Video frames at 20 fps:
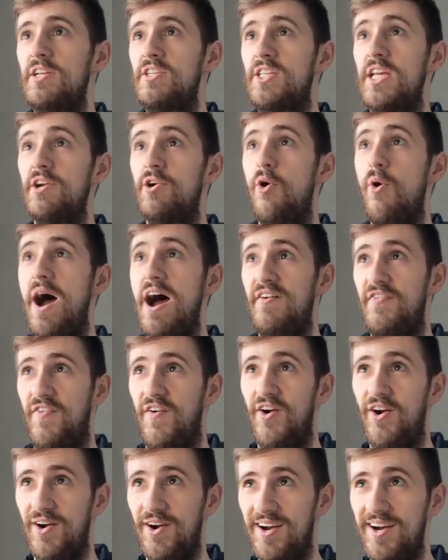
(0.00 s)
zero
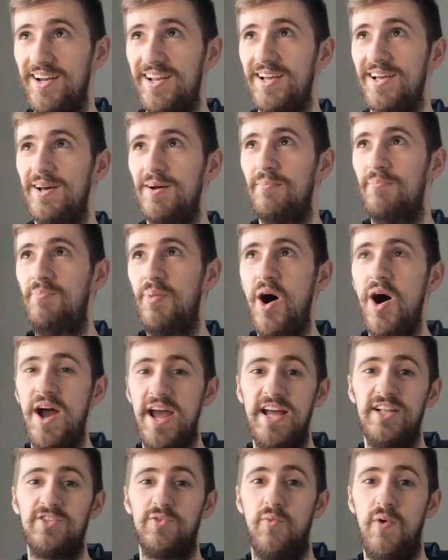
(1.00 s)
effort, but
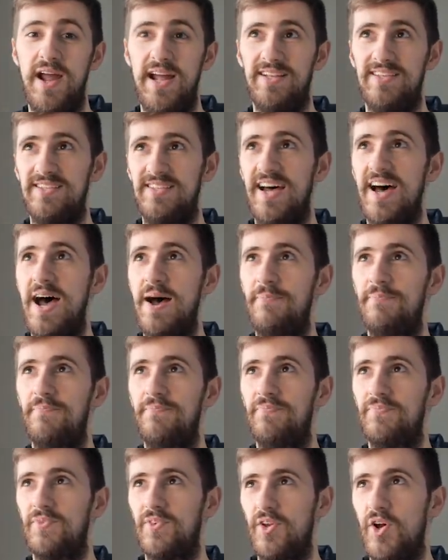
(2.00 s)
its weight stat
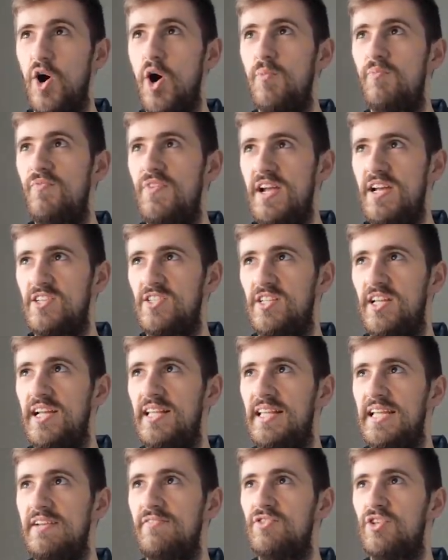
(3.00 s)
obviously
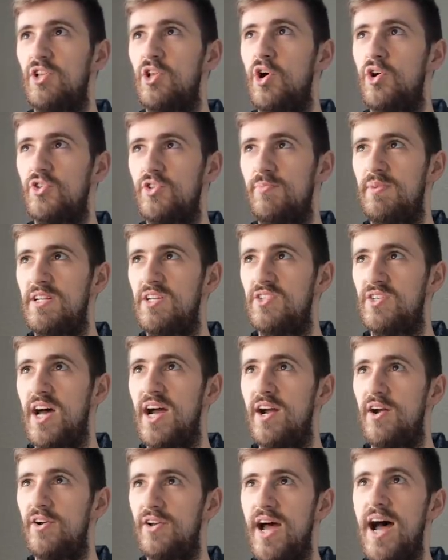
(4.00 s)
leaves a lot to be
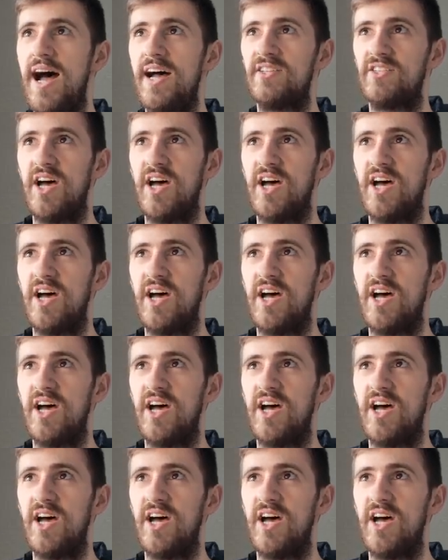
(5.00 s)
desired, as